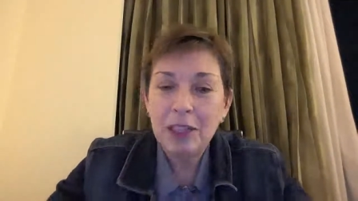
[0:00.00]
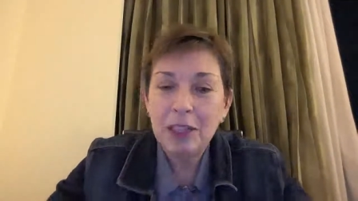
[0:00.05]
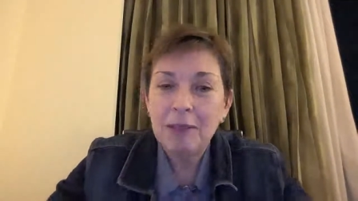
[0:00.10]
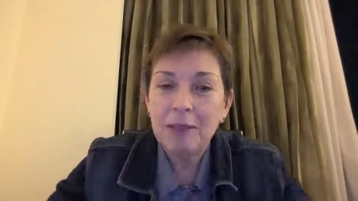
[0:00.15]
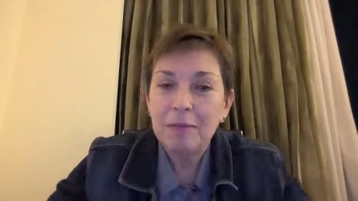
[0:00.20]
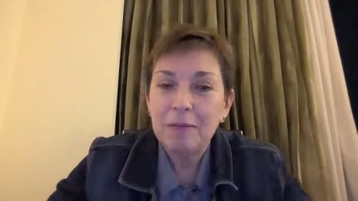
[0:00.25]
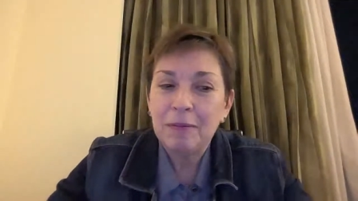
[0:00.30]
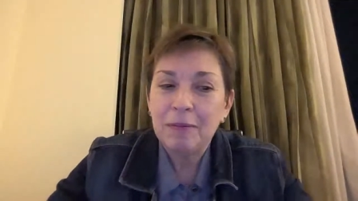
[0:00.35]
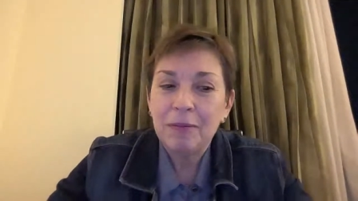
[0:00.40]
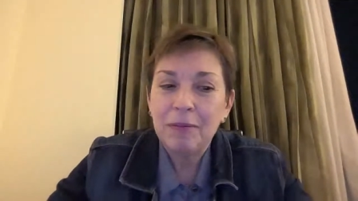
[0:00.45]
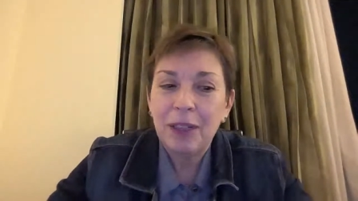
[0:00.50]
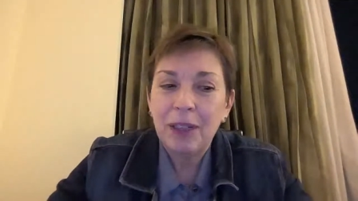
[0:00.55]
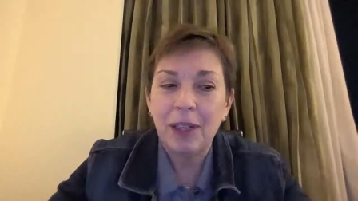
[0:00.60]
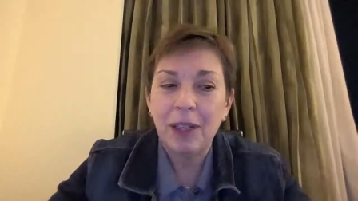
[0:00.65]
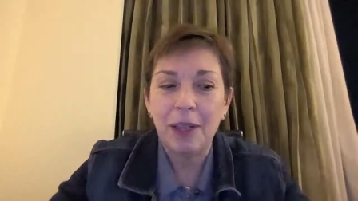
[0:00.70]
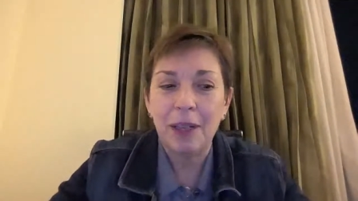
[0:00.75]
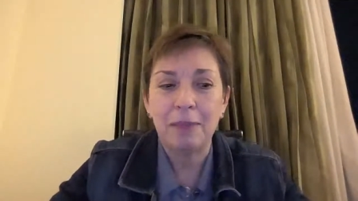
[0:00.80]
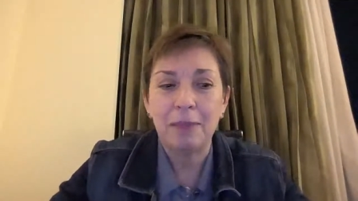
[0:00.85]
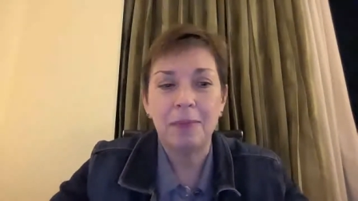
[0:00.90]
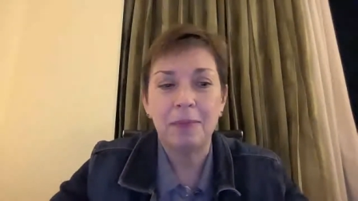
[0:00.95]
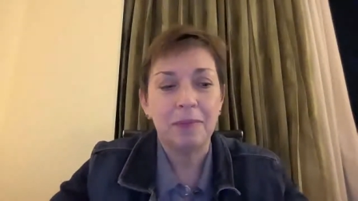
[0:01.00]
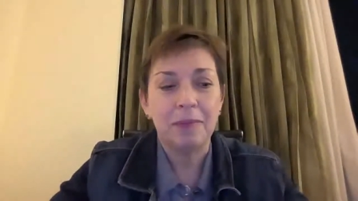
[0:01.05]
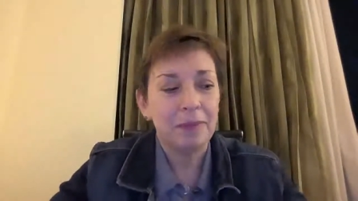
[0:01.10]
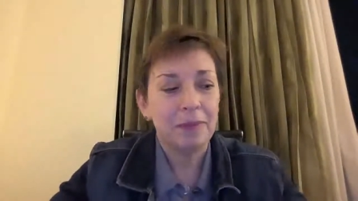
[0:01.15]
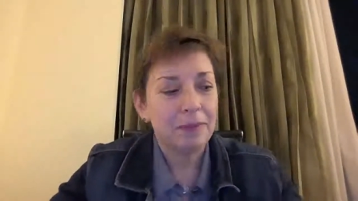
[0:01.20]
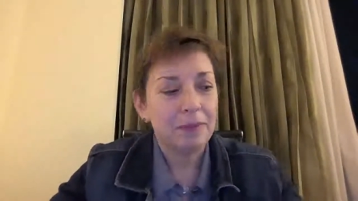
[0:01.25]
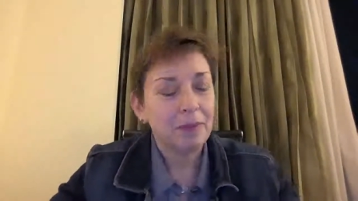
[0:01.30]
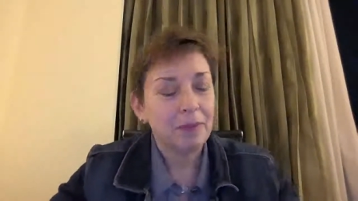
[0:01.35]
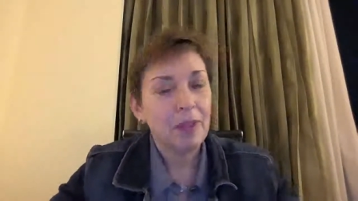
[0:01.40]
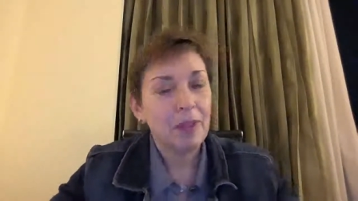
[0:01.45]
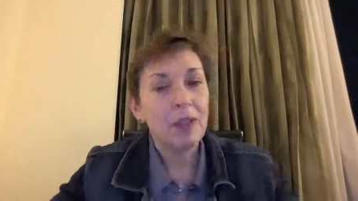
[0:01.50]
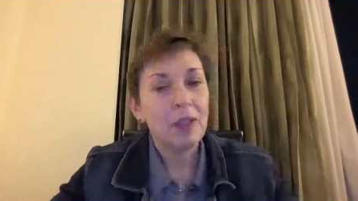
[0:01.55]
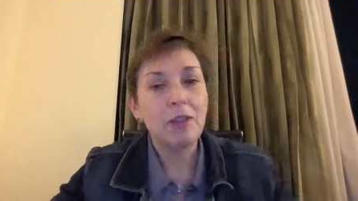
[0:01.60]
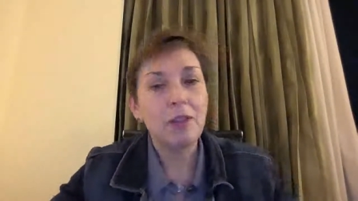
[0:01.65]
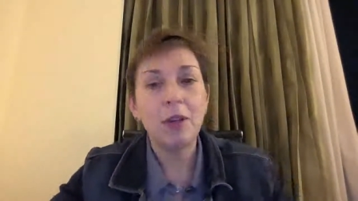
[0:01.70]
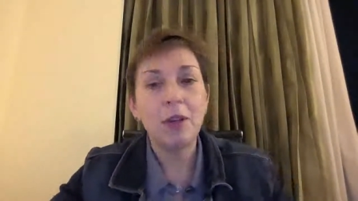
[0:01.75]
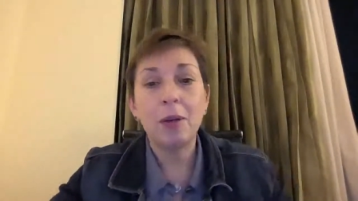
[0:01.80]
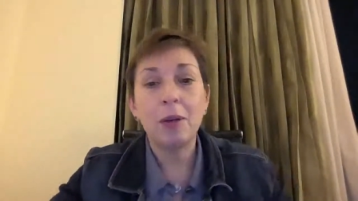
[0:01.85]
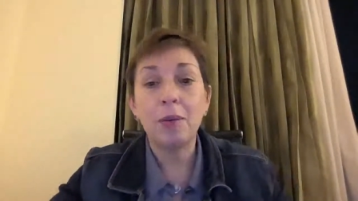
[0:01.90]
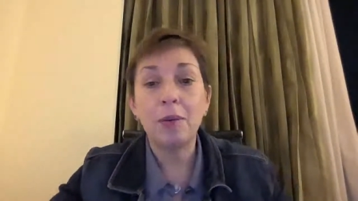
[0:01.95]
it. Um,
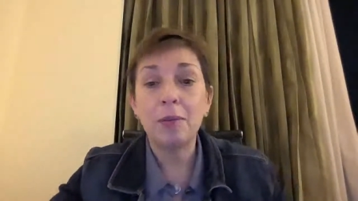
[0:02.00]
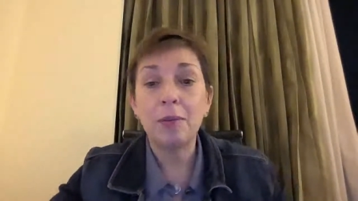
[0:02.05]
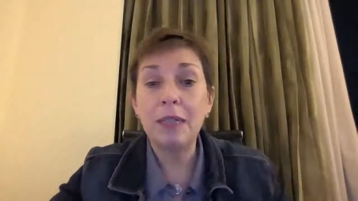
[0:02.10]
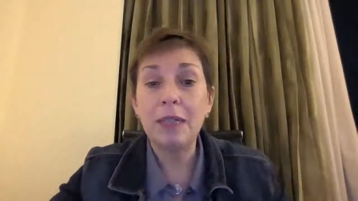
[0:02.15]
so